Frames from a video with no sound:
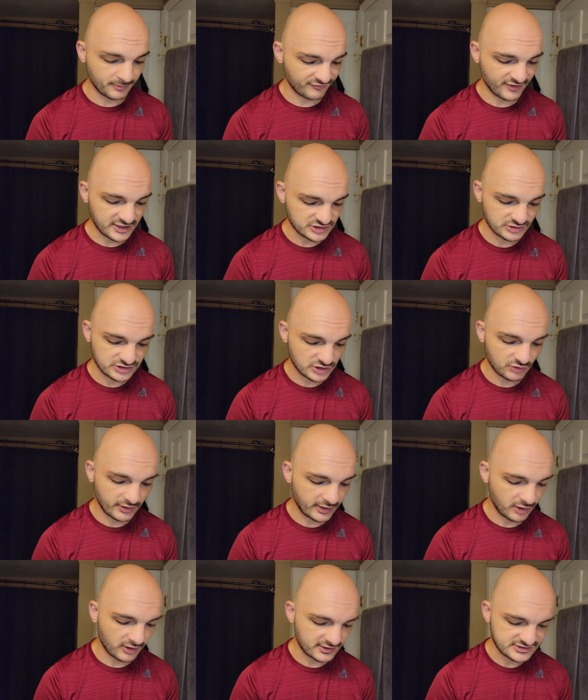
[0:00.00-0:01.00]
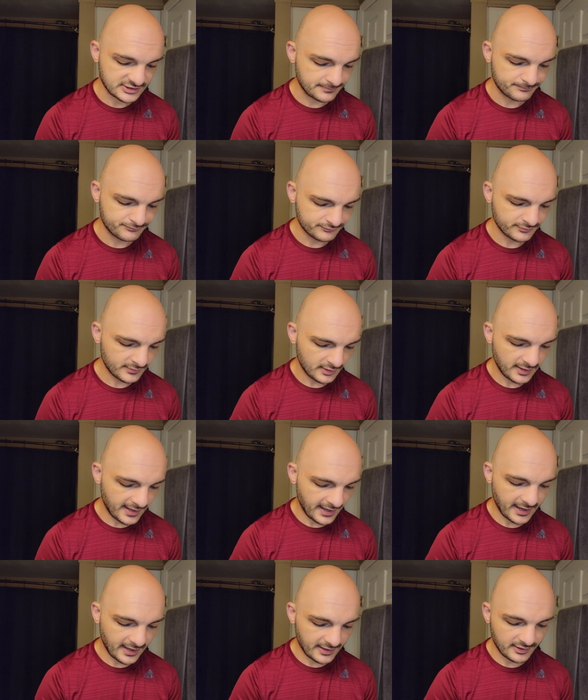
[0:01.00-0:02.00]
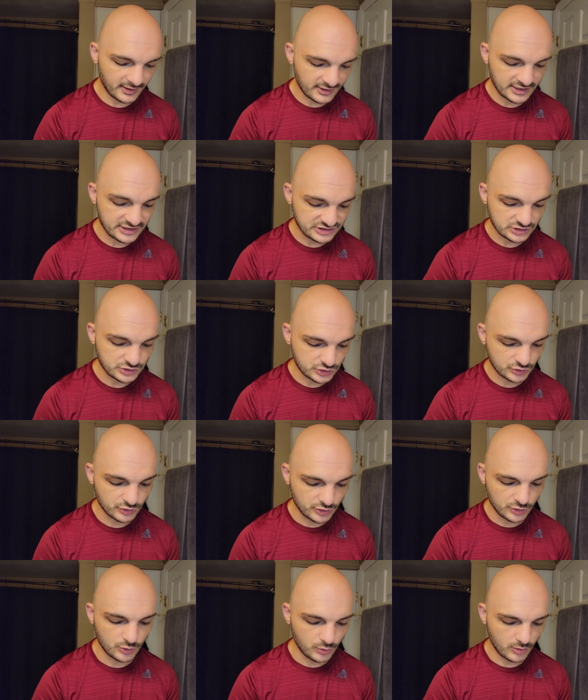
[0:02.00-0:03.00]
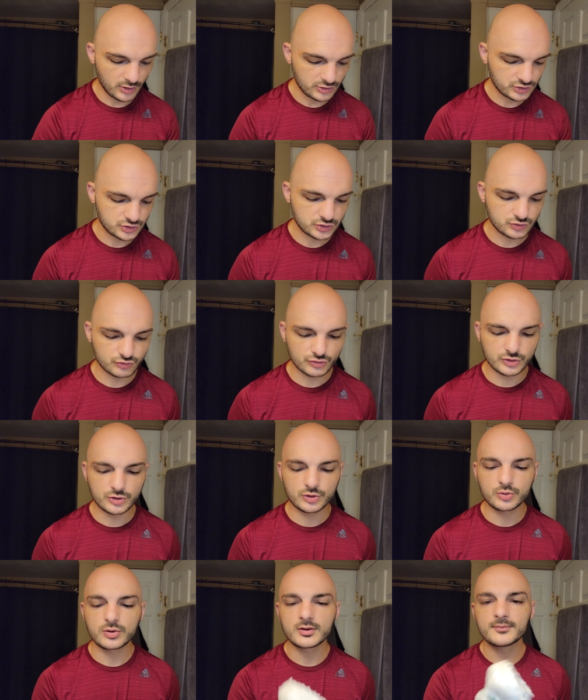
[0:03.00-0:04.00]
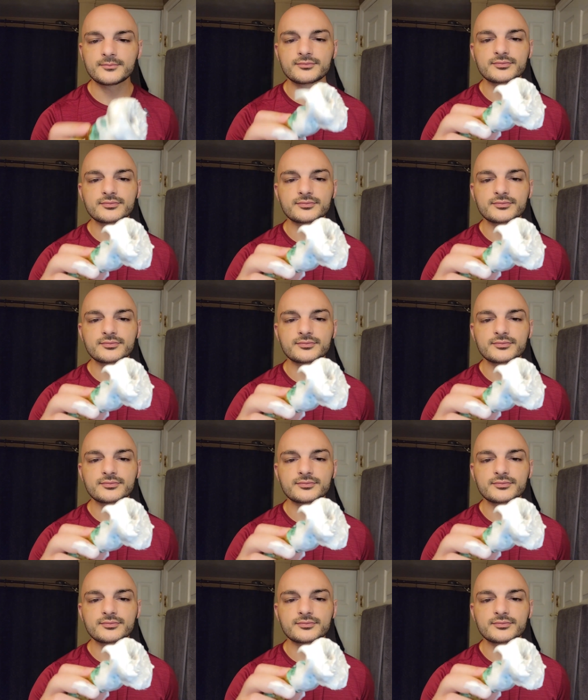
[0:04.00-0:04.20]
professional. He's a great artisan and he's a true, true,